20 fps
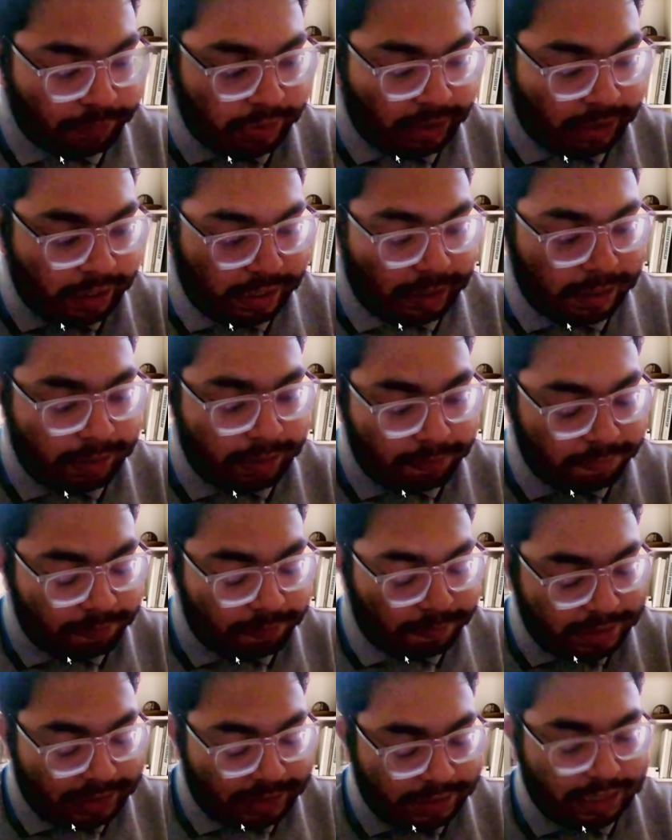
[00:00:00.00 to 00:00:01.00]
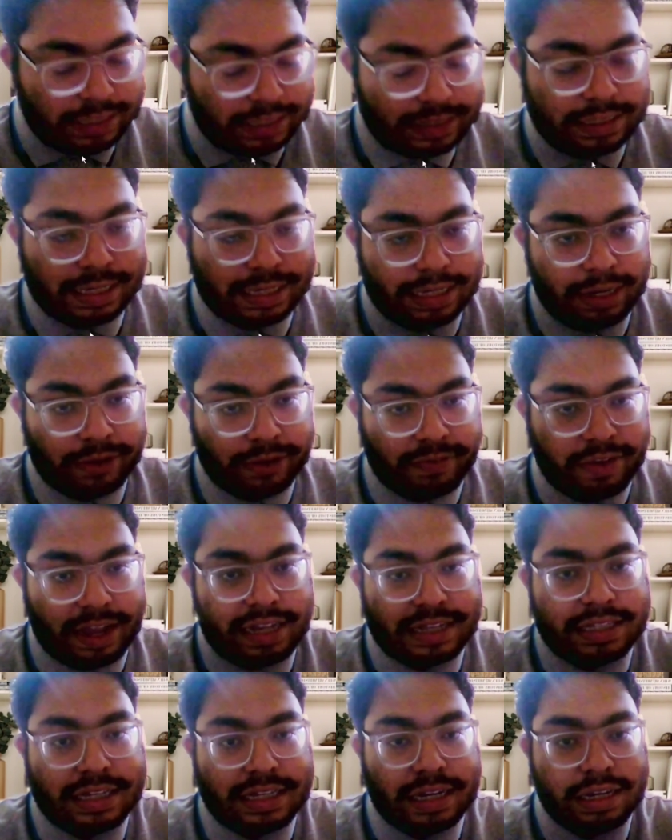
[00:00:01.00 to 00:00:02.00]
it basically signifies
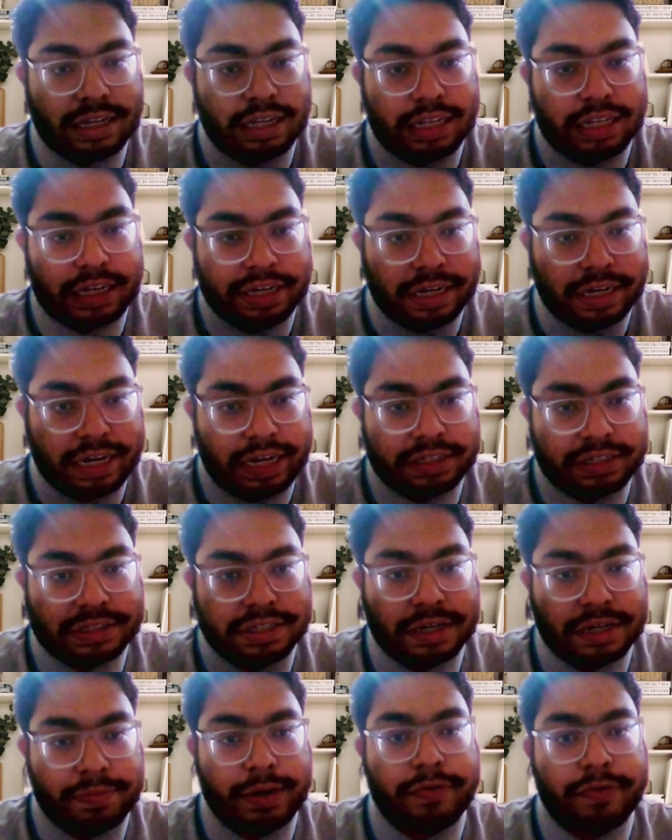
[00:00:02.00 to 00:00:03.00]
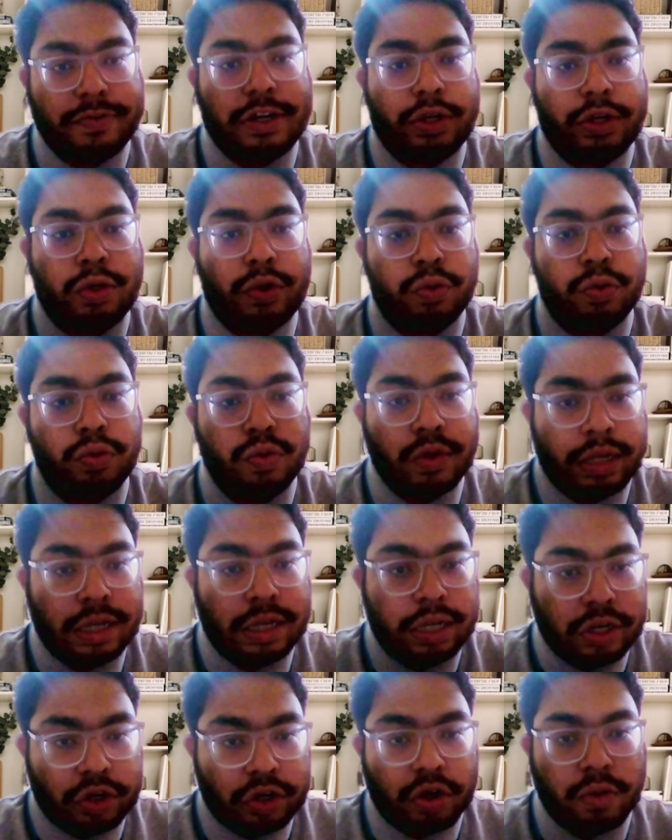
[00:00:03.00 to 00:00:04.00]
the relation between two
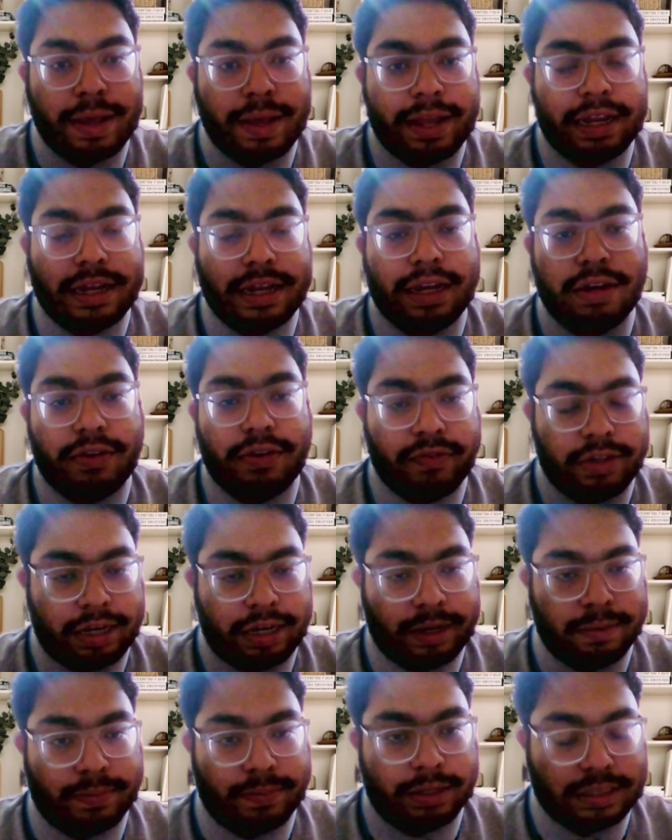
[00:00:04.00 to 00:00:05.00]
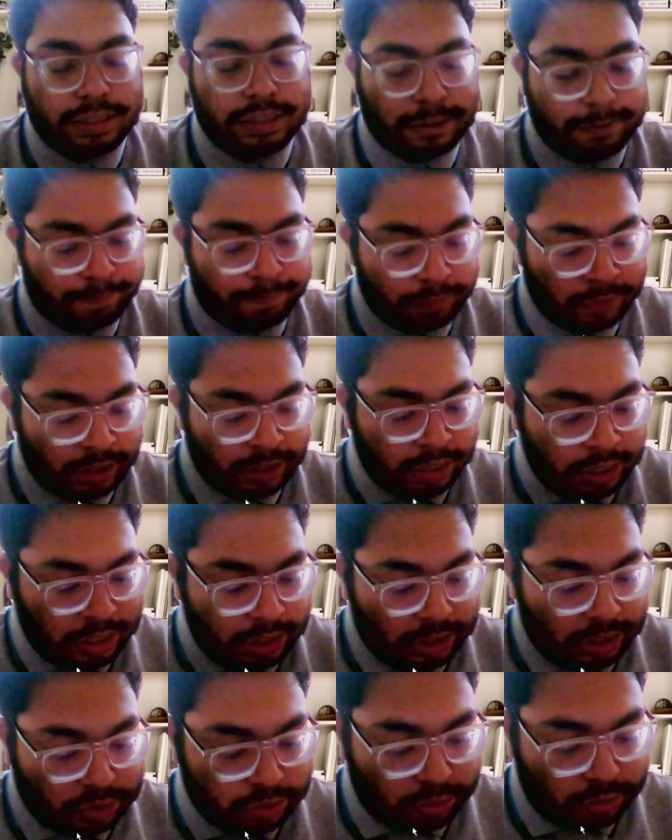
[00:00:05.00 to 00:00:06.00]
numerical variables.
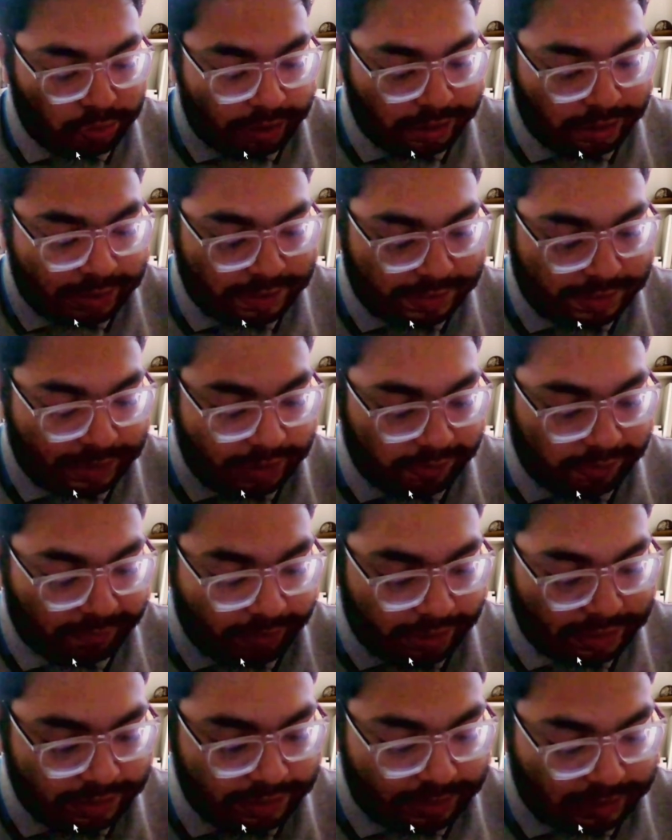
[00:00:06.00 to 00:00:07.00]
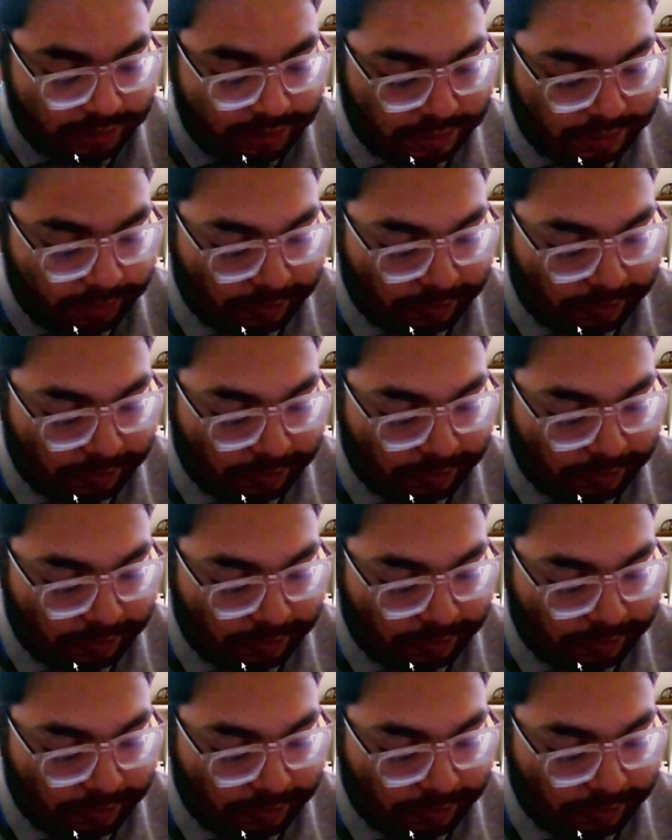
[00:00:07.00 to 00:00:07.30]
So it signifies